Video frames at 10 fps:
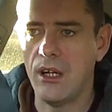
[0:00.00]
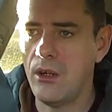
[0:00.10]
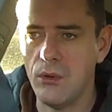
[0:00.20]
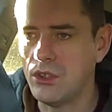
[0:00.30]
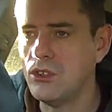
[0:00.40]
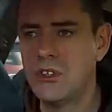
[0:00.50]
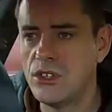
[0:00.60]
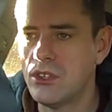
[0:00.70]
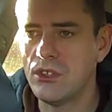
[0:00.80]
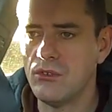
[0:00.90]
wouldn't
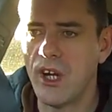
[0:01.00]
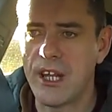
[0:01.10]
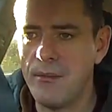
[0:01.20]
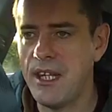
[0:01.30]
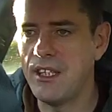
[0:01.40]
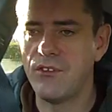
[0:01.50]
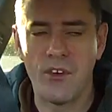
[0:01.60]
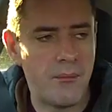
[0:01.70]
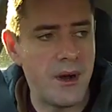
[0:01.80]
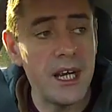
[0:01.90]
recommend it for
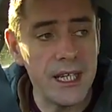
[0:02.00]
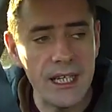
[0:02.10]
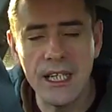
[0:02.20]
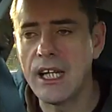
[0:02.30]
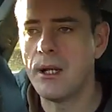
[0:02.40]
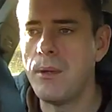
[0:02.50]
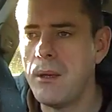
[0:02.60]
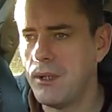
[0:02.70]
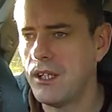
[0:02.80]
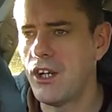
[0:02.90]
my little
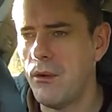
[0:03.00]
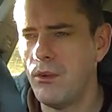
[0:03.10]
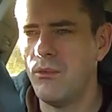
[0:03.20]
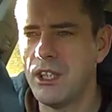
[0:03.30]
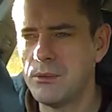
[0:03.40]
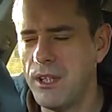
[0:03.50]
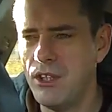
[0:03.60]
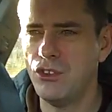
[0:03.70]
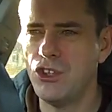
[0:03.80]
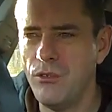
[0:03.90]
people that come and watch my
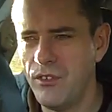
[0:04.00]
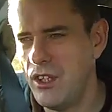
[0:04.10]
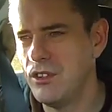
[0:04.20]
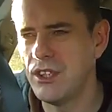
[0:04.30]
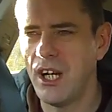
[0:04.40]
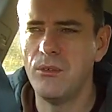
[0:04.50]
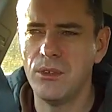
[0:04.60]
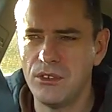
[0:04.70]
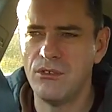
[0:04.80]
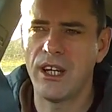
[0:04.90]
YouTube videos. I
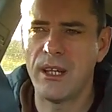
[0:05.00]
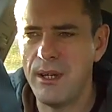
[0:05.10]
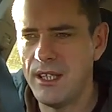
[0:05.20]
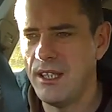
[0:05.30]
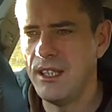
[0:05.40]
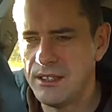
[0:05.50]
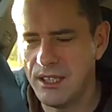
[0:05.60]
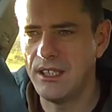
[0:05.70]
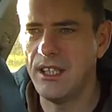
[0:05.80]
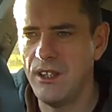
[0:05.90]
wouldn't recommend the
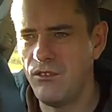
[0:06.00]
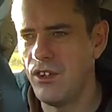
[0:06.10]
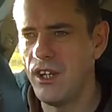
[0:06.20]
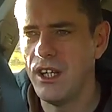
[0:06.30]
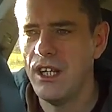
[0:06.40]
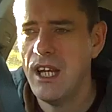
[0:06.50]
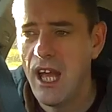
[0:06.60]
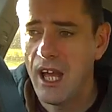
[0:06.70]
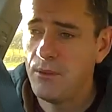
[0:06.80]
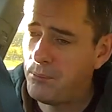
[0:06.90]
Insignia for you.
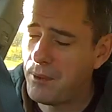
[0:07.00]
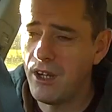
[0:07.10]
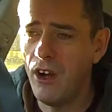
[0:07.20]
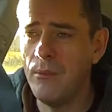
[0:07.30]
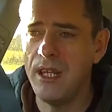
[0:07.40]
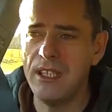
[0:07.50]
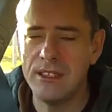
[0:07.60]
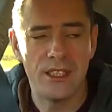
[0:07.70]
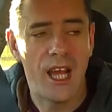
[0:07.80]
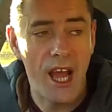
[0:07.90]
By all
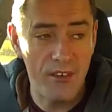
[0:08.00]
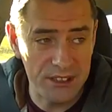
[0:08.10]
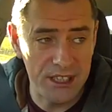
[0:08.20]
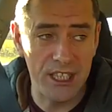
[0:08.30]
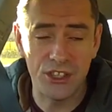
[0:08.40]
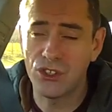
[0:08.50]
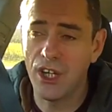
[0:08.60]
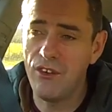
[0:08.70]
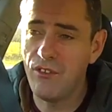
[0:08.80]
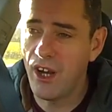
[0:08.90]
means, have a test
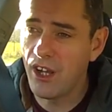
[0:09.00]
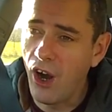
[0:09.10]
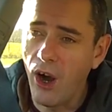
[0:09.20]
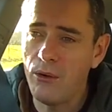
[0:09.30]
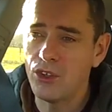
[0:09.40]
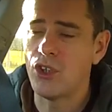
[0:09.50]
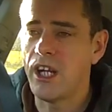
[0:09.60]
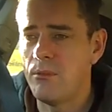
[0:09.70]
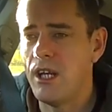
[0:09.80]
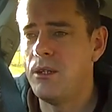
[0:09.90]
drive. I always
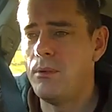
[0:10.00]
recommend to